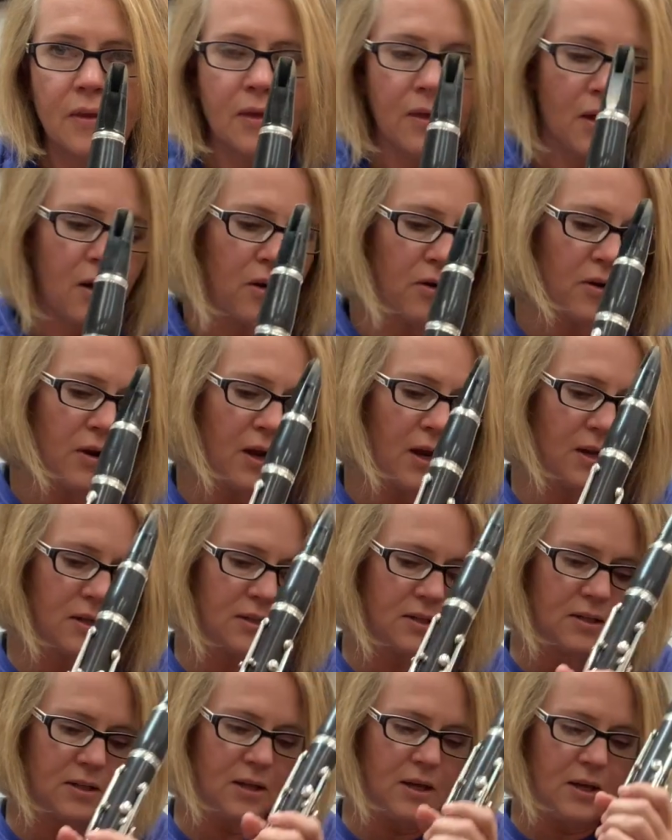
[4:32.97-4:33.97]
All right.
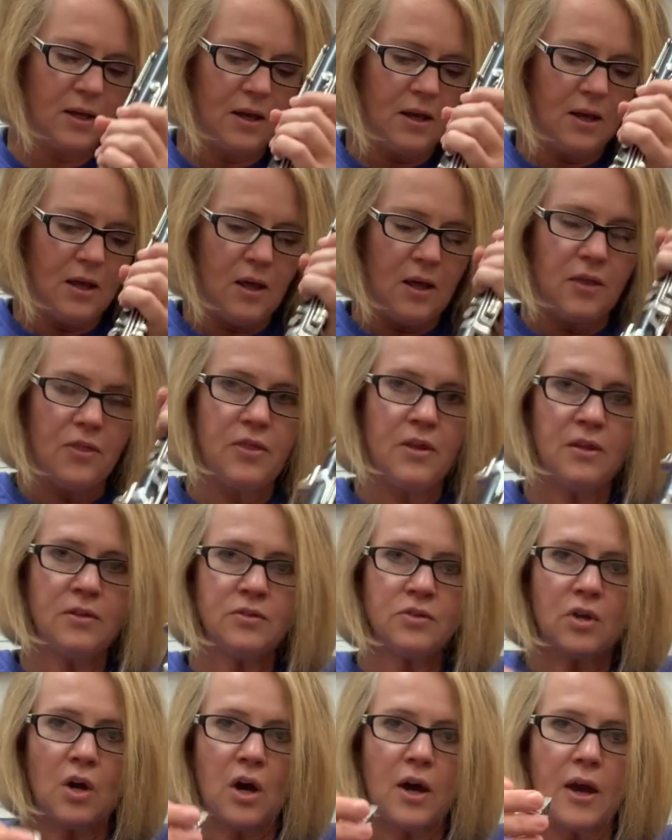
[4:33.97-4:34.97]

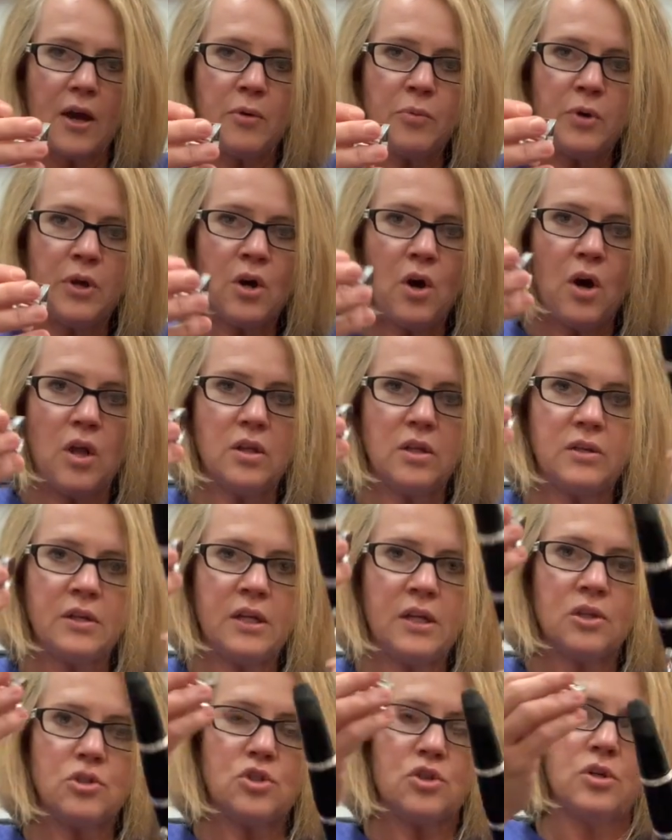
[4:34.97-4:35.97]
This guy we call a
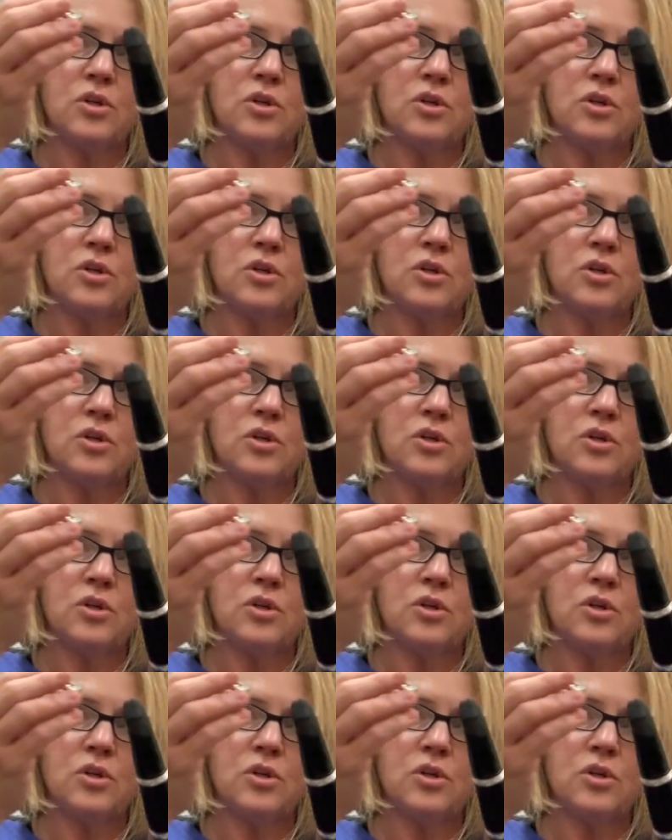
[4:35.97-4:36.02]
ligature,